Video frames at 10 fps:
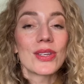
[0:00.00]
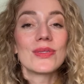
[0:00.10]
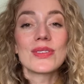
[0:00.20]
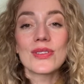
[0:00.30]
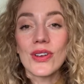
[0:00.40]
You
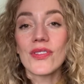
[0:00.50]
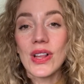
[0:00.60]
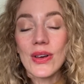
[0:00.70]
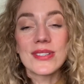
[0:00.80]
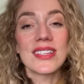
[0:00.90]
deserve
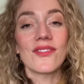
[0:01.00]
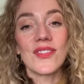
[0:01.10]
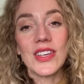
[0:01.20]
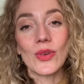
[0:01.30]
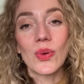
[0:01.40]
clothes that
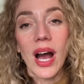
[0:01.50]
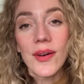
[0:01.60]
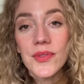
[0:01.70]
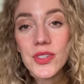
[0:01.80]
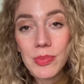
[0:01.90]
fit you
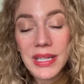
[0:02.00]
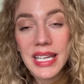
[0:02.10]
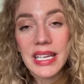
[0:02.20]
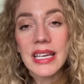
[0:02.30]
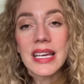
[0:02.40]

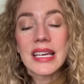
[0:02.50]
comfortably.